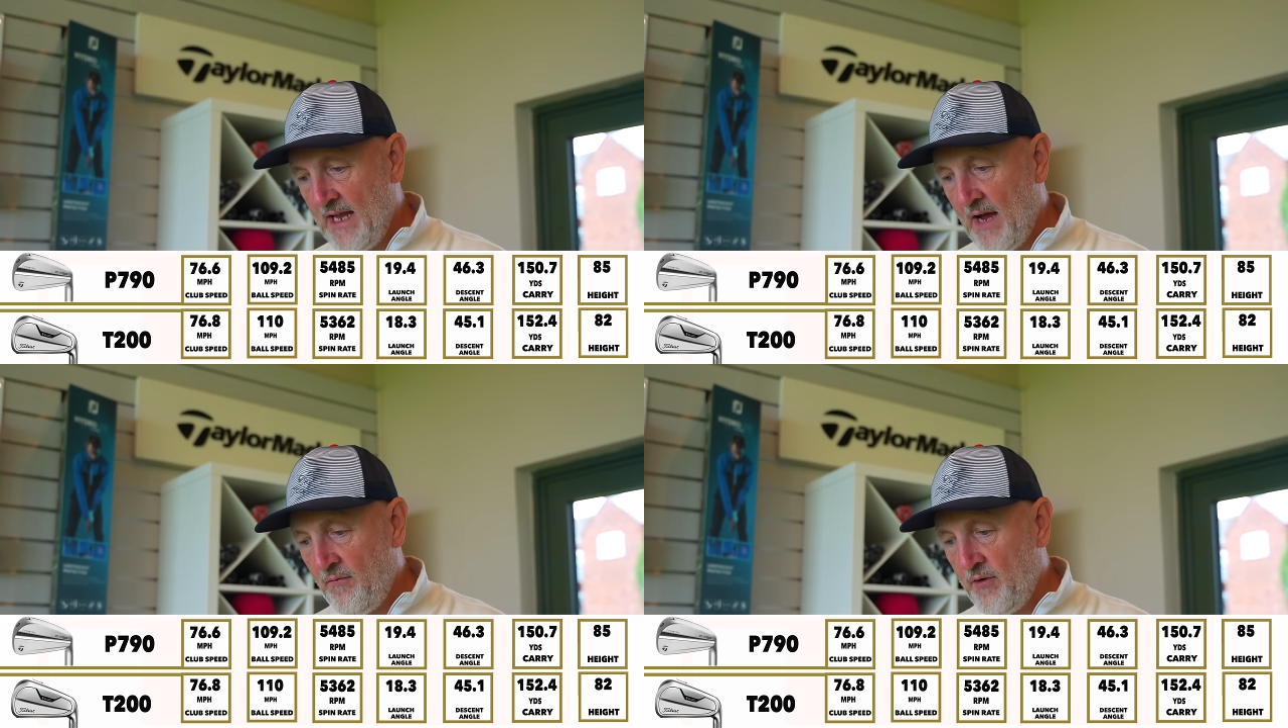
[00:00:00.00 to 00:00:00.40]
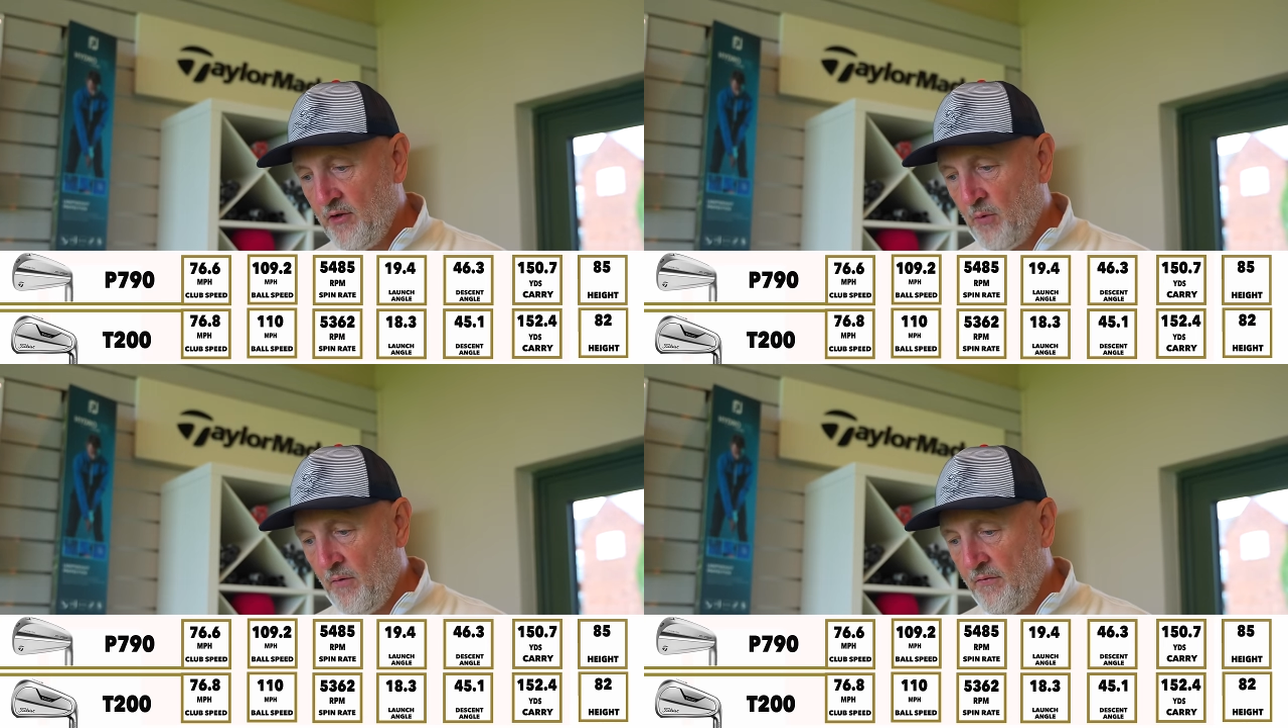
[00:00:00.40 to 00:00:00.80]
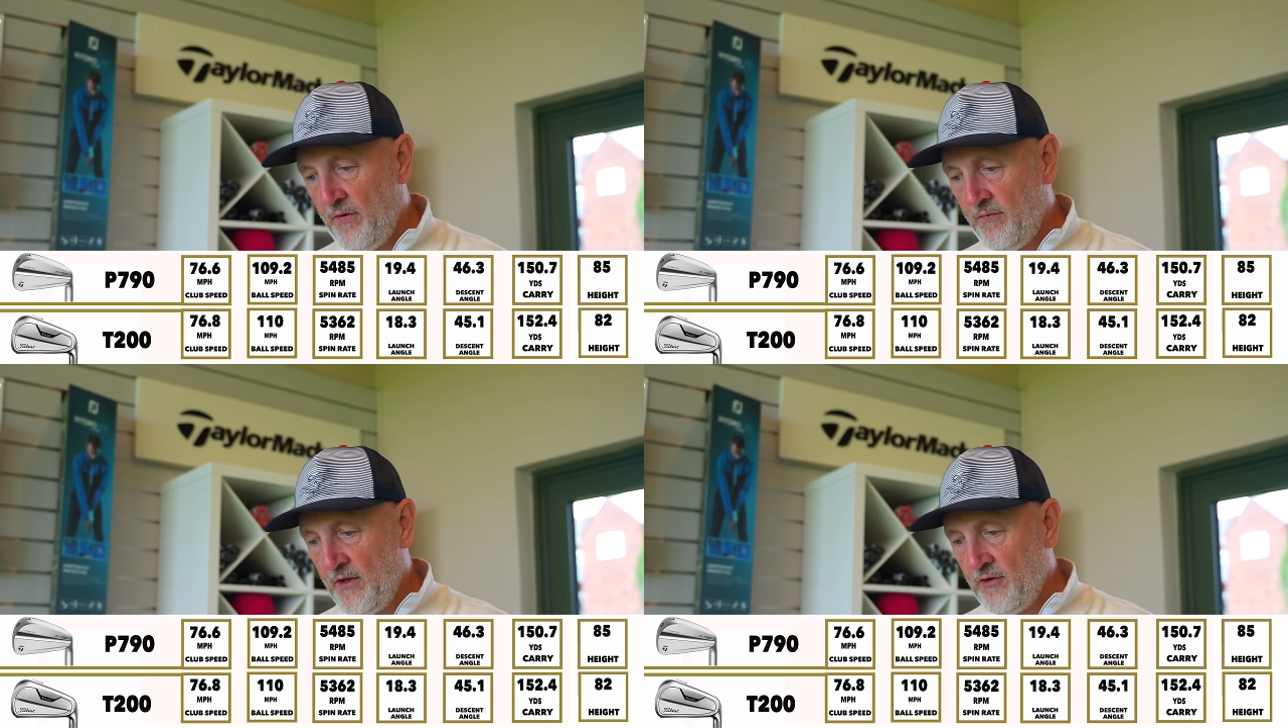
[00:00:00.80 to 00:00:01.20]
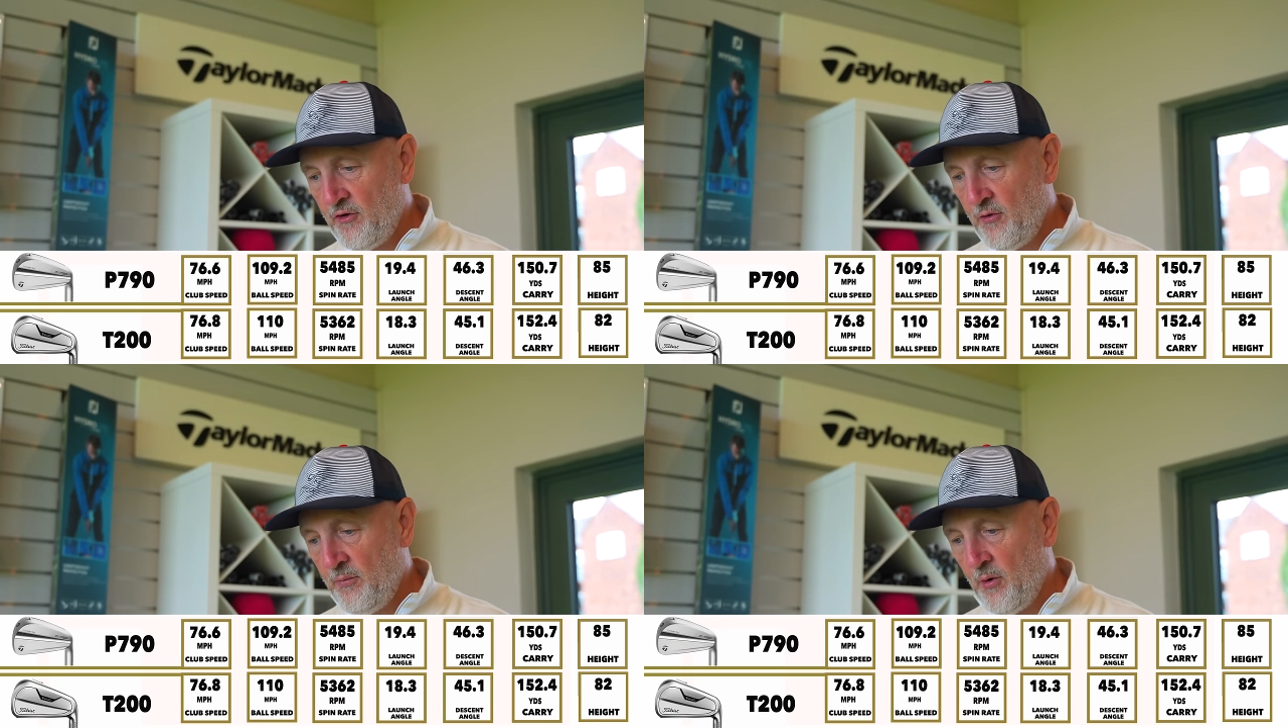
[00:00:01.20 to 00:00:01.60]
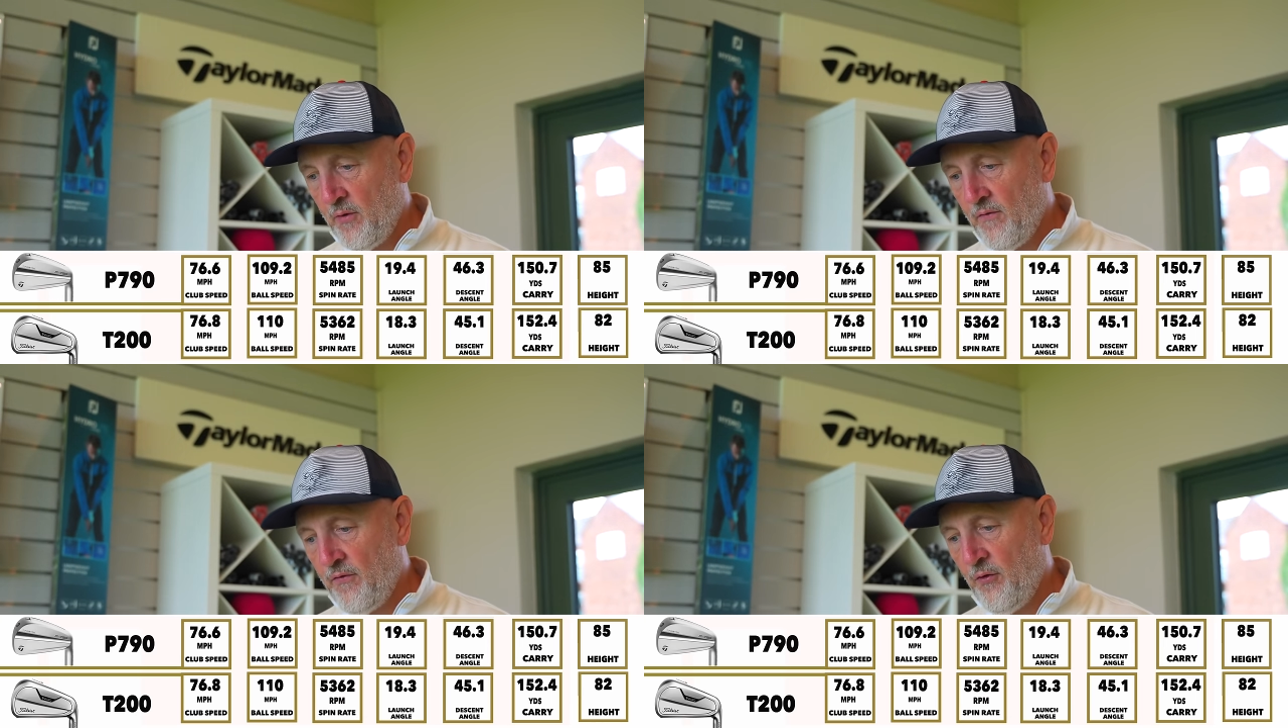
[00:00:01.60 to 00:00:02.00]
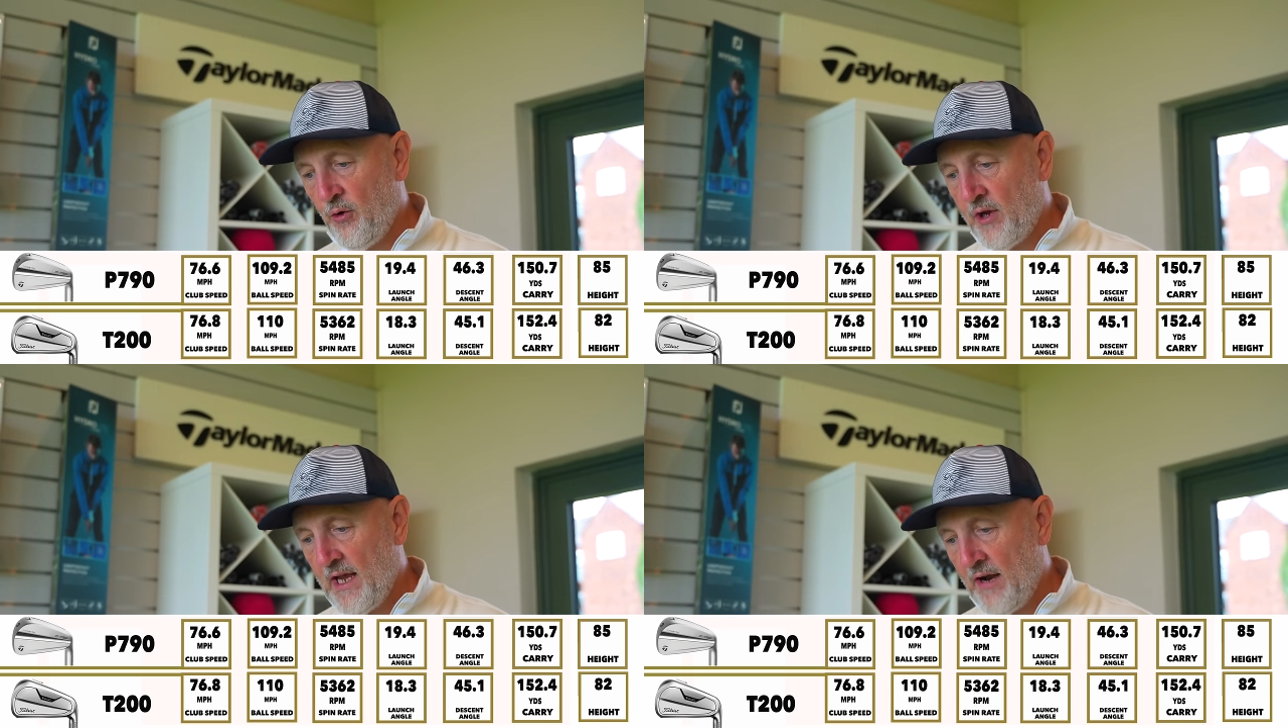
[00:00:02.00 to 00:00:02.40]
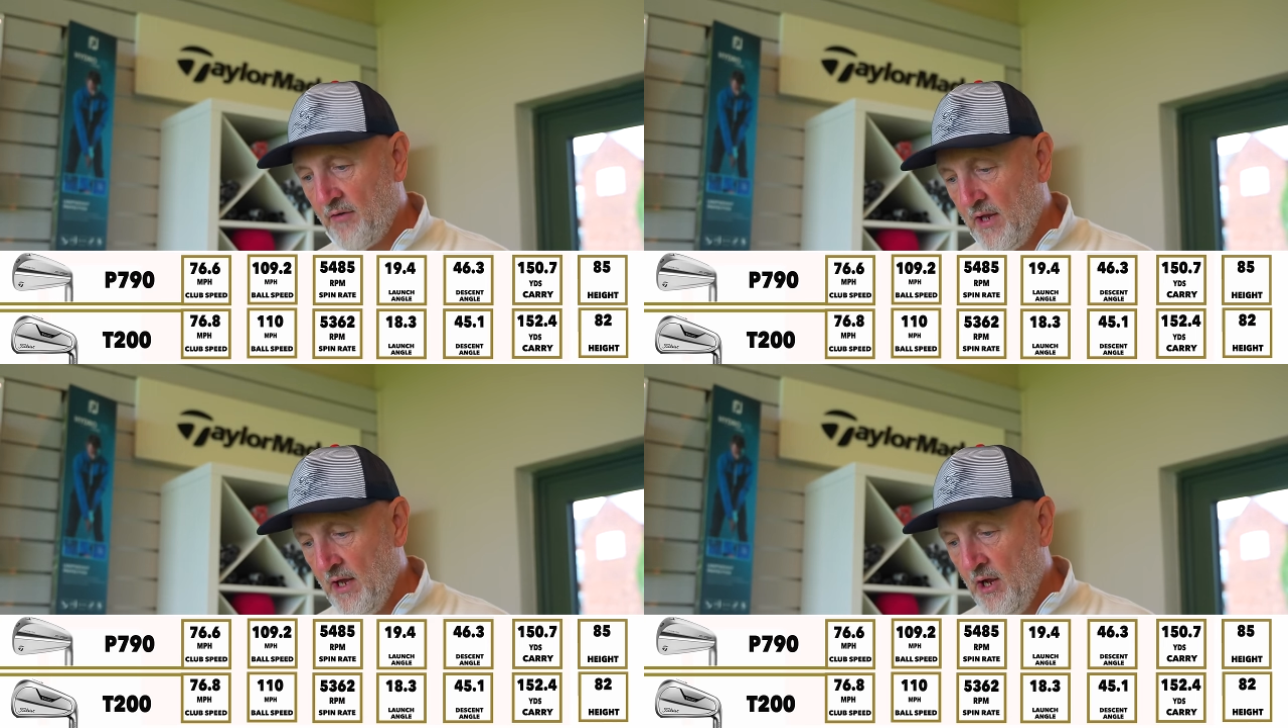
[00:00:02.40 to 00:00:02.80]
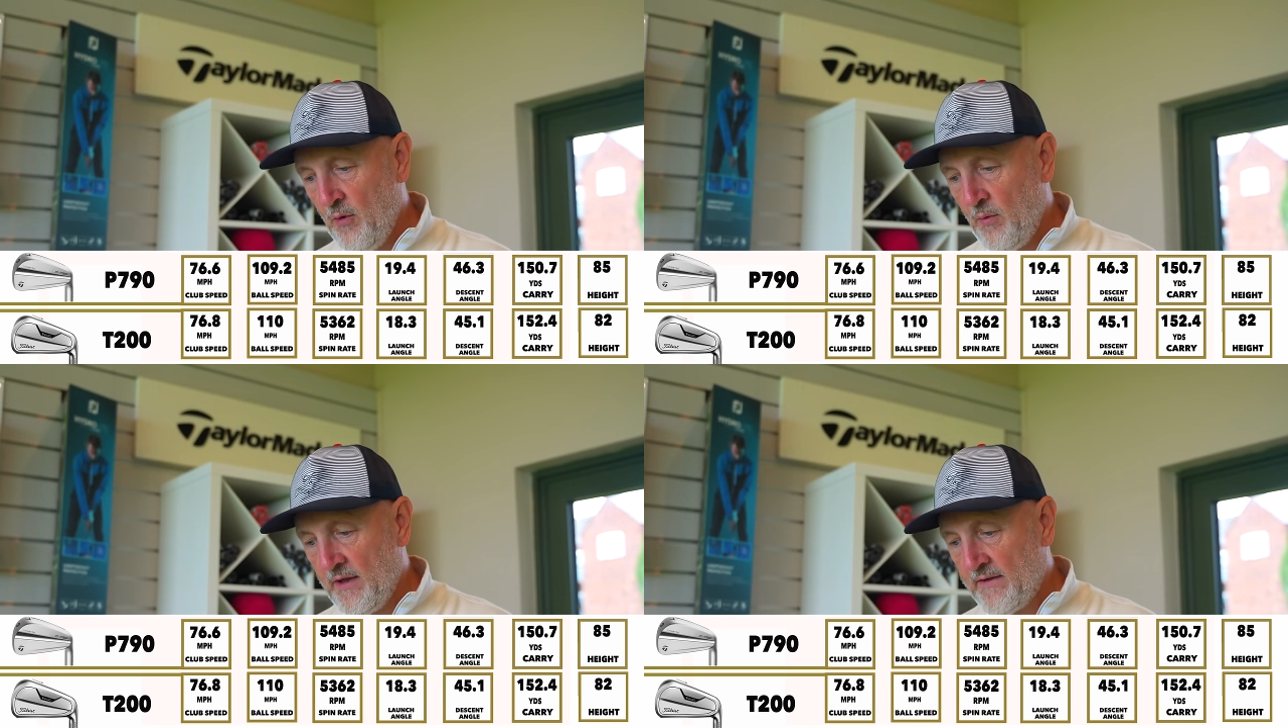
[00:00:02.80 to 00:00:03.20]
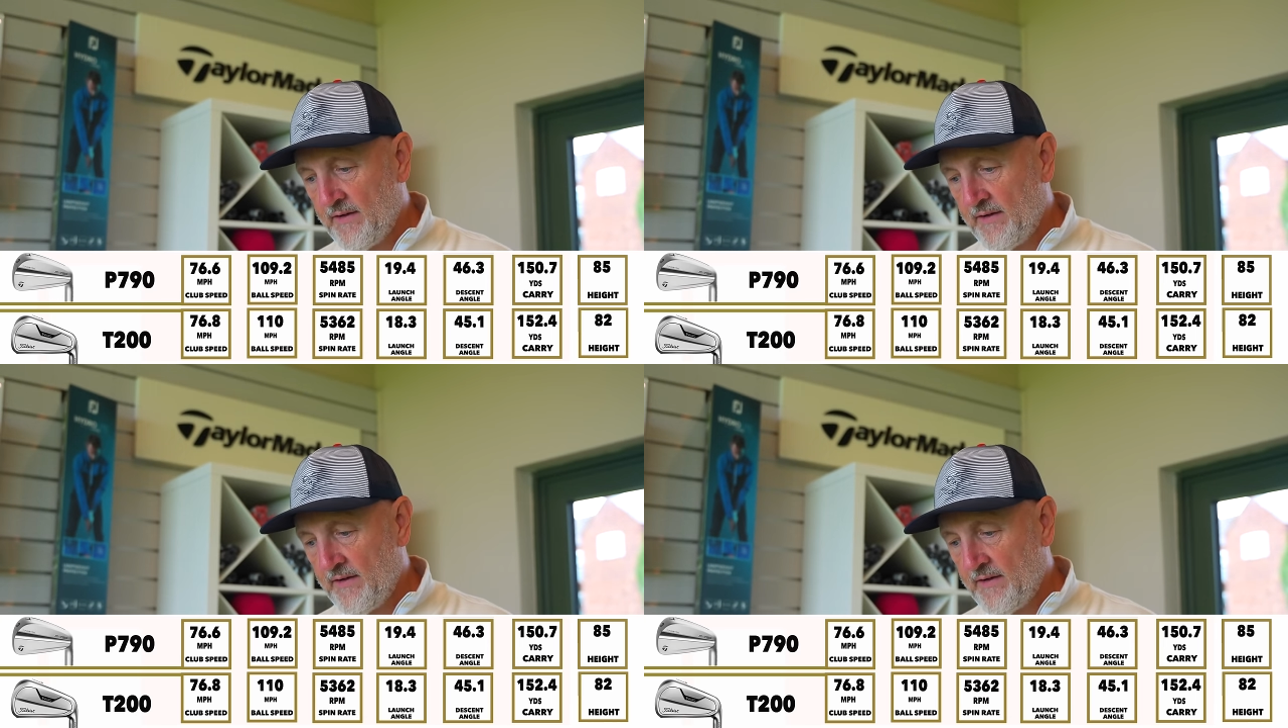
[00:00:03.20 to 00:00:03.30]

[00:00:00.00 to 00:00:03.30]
the average 152.4 carry with the